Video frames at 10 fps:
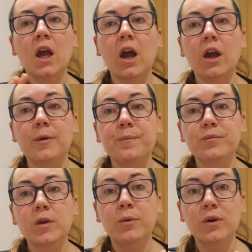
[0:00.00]

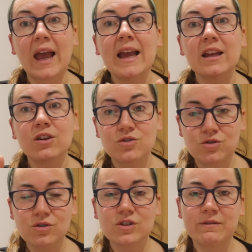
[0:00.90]
but gaining
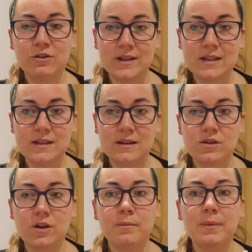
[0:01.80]
constructive
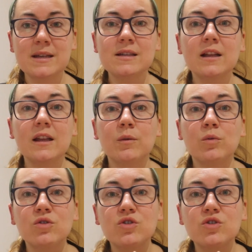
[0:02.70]
criticism basically will